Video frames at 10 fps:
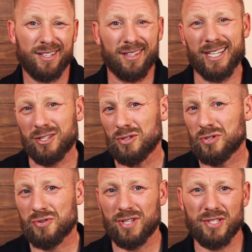Like
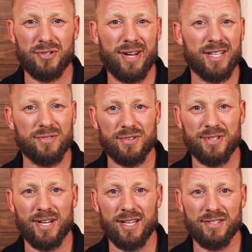nutrients or
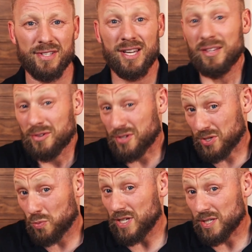exercise, there's a
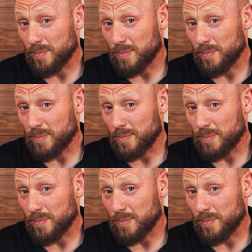sweet